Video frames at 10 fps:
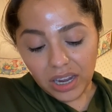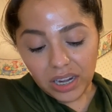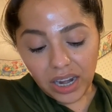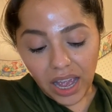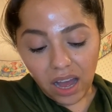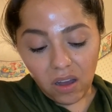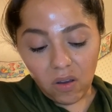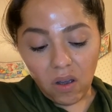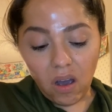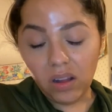
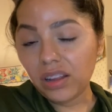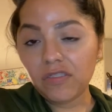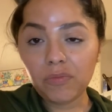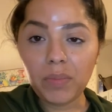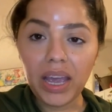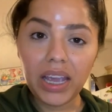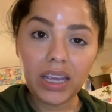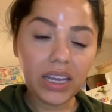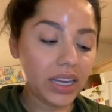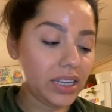now all of
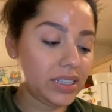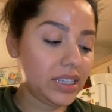May because